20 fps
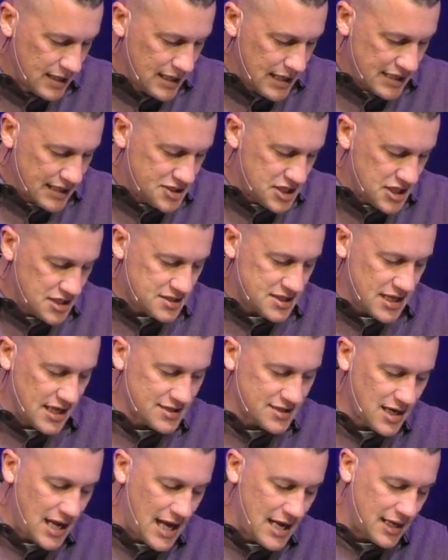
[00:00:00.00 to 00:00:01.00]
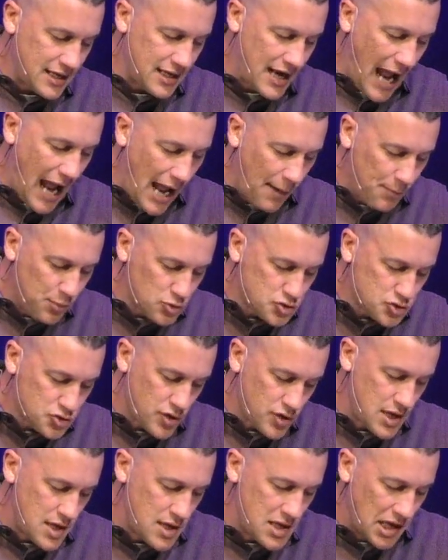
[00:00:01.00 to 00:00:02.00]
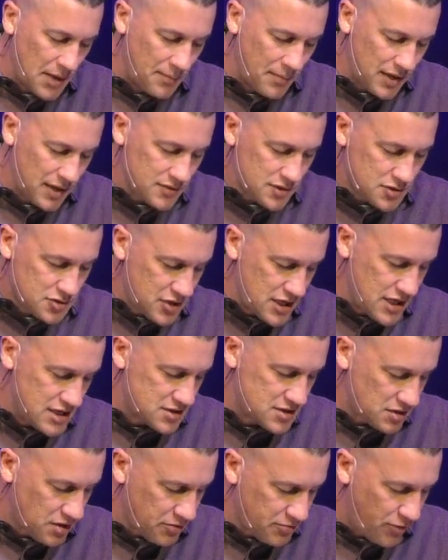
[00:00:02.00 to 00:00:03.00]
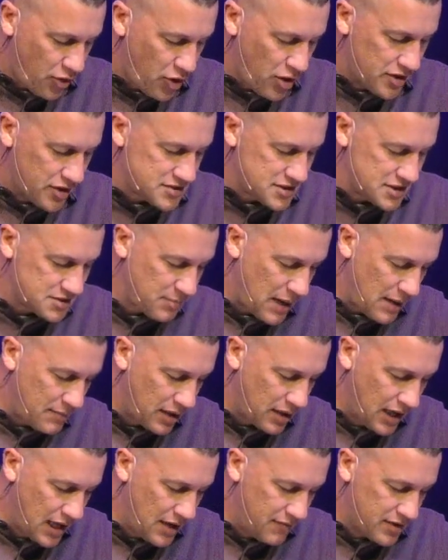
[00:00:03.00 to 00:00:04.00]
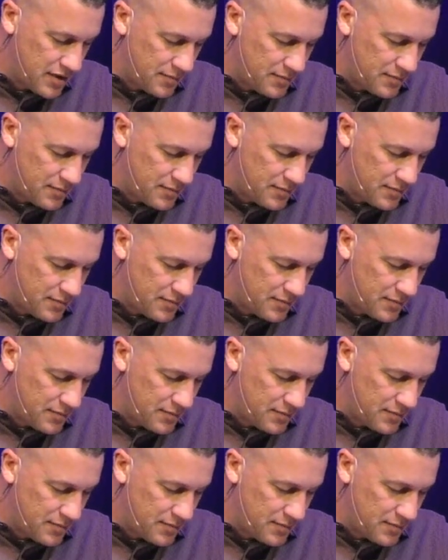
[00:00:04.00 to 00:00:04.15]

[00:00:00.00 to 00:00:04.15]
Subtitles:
And she says, "Like an apple tree among the trees of the forest is my beloved